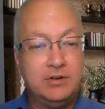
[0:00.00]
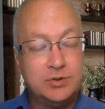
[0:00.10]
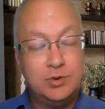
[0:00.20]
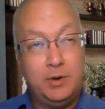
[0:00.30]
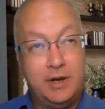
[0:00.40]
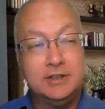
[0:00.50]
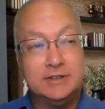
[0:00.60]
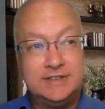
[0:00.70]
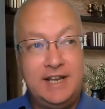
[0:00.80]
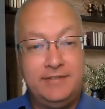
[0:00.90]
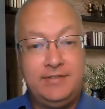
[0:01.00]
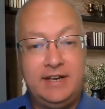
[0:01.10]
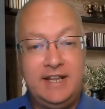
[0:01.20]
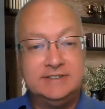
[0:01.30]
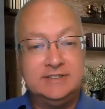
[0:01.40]
to understand
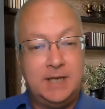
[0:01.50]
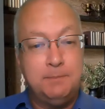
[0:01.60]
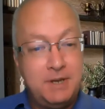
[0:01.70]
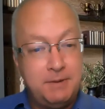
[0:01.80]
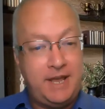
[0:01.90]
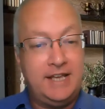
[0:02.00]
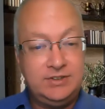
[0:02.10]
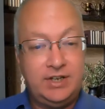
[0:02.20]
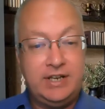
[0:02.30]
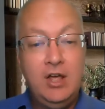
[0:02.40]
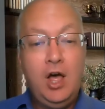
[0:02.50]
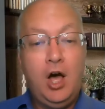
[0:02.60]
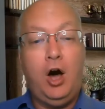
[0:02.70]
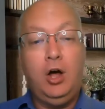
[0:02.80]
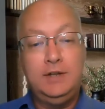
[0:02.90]
that in some capacity,
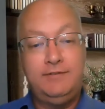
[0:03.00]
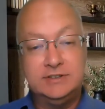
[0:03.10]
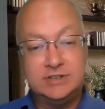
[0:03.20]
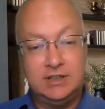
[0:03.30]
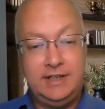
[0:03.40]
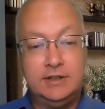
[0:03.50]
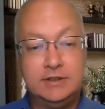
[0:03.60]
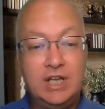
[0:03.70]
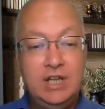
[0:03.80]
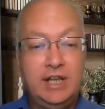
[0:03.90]
all of us are leaders.